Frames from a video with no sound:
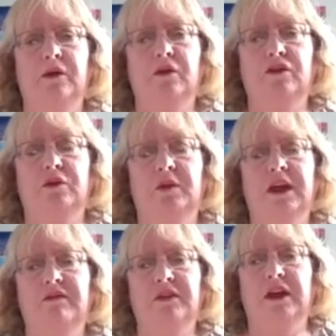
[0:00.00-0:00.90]
So we
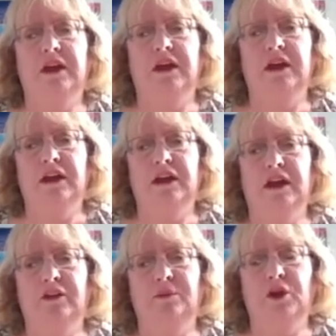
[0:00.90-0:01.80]
have,
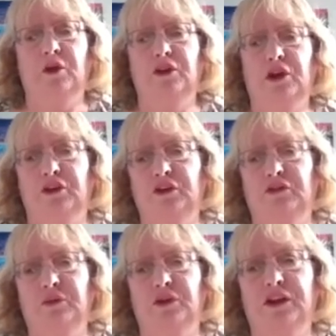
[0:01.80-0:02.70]
as we all know, those of
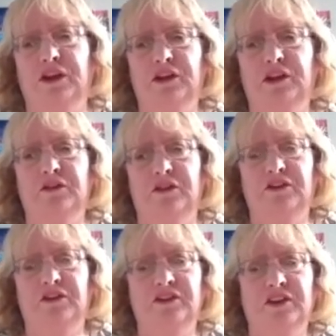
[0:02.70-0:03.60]
us working in the
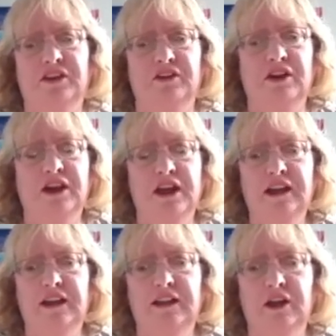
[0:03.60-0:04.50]
university sector,
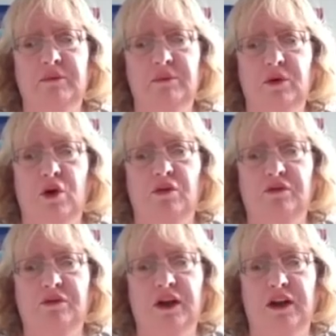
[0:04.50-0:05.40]
that the number
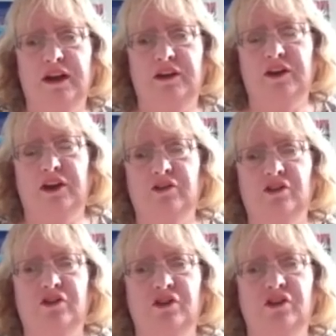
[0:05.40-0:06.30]
of international
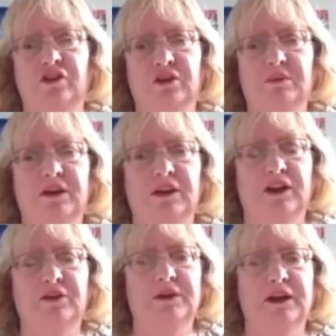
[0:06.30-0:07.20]
students has been
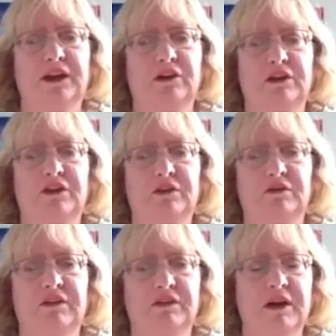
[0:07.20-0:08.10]
increasing
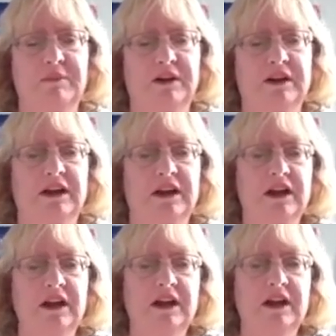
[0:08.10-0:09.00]
very rapidly. It
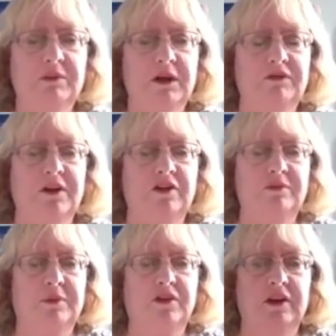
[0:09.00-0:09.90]
was about
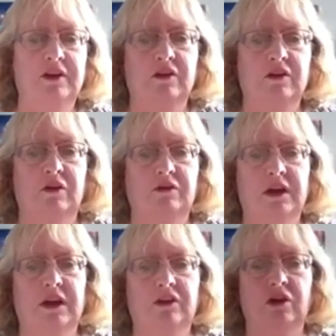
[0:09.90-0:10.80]
5% of
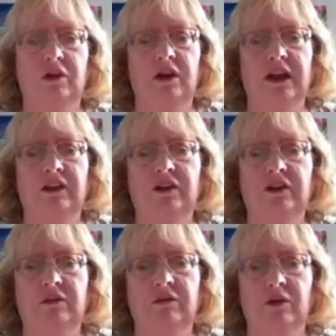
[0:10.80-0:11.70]
total
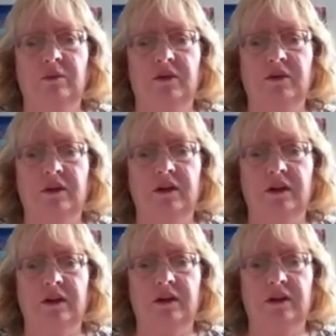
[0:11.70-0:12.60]
HE enrollments
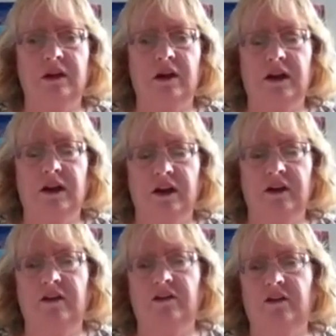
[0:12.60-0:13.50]
in the early
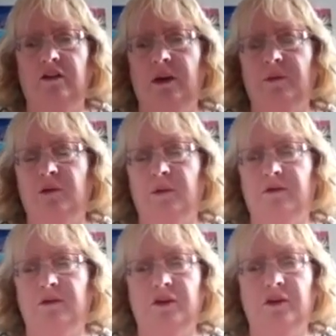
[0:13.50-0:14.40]
90s, and has gone up to
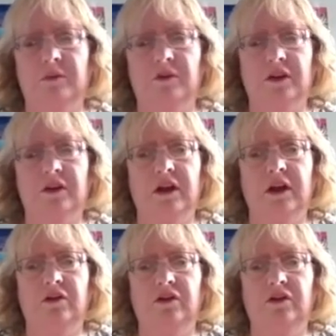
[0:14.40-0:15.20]
about 15% now.